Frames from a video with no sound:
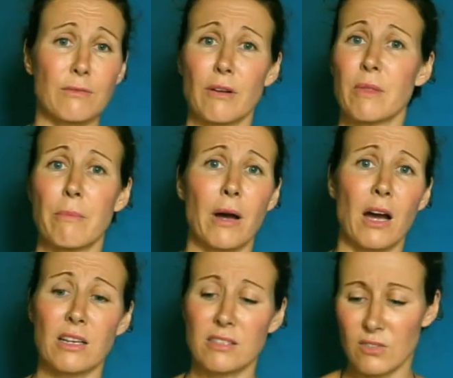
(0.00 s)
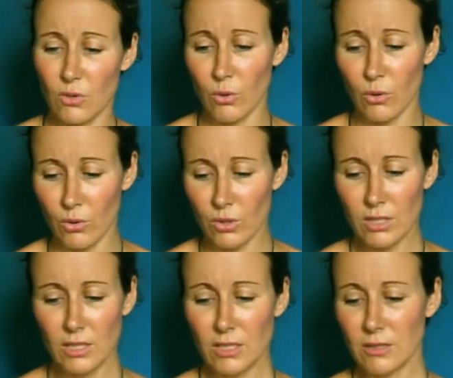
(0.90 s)
from the past, or
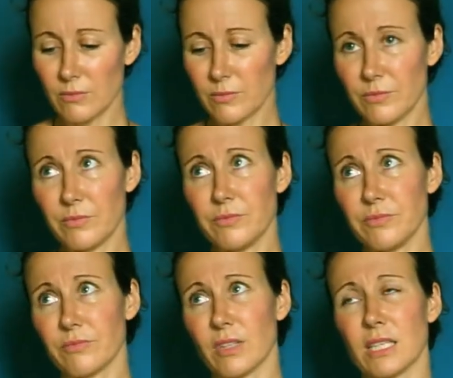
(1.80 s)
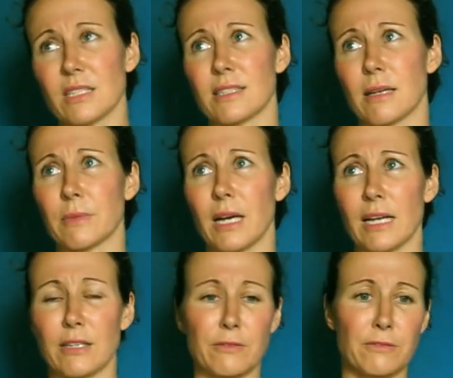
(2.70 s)
it's some
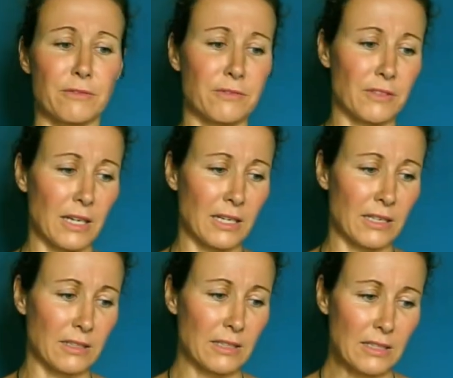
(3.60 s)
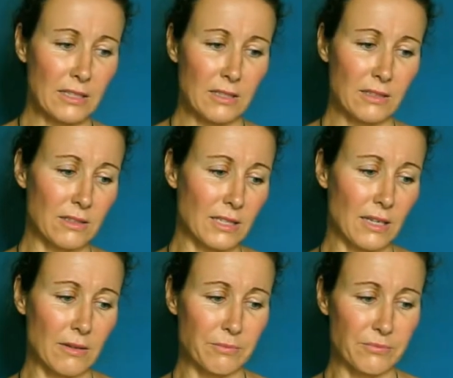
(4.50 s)
kind of
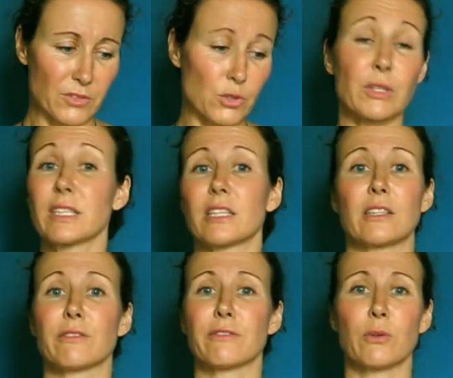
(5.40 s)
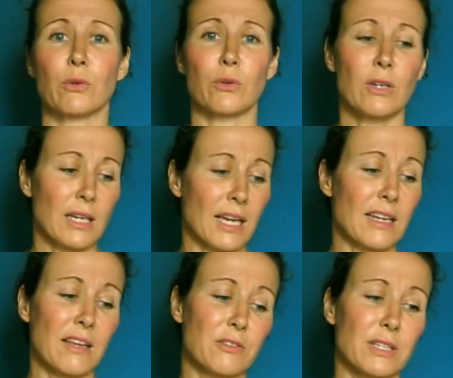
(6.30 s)
trigger for
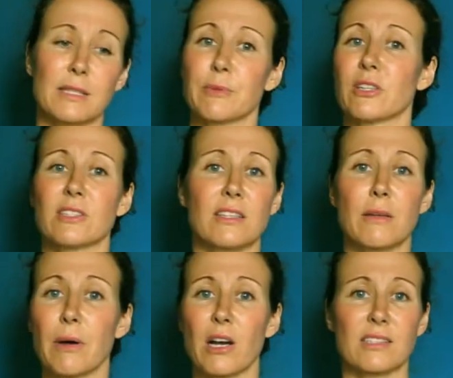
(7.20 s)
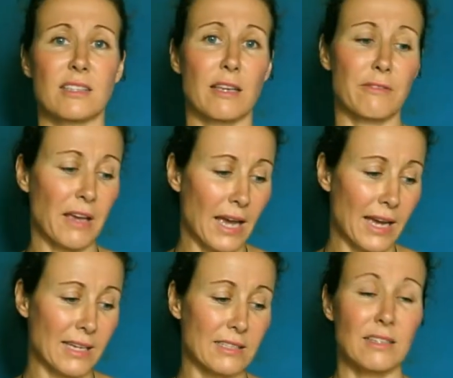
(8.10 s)
another experience in the past that they've
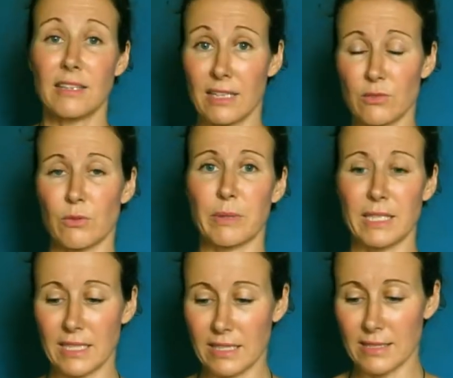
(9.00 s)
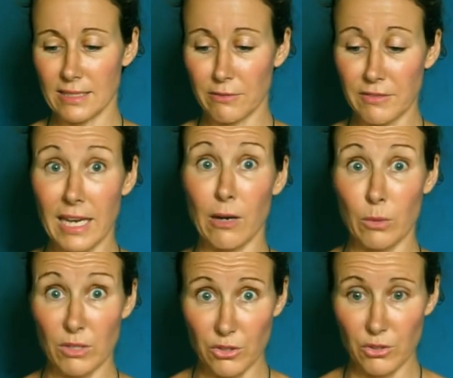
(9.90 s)
had that's repeating itself now
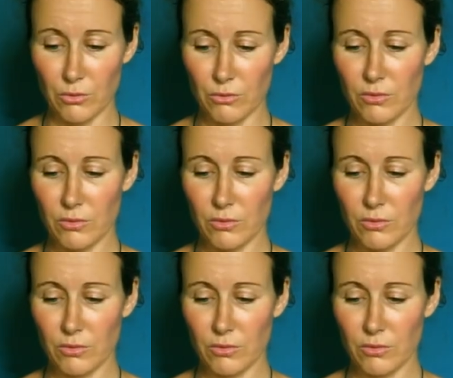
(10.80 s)
with you.